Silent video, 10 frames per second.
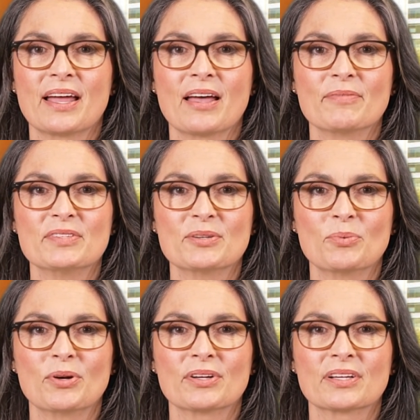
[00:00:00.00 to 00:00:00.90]
How does it
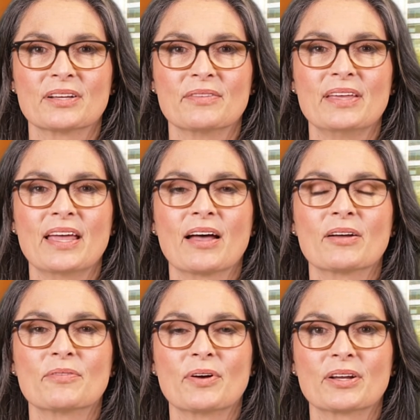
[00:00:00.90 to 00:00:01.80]
work? The
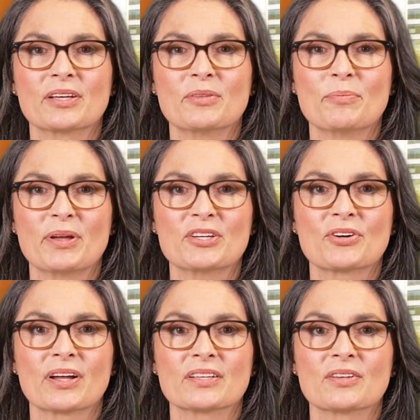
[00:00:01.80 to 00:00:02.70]
out-of-pocket limit
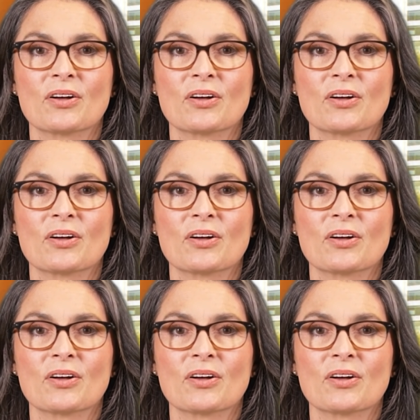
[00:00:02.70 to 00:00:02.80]
tracks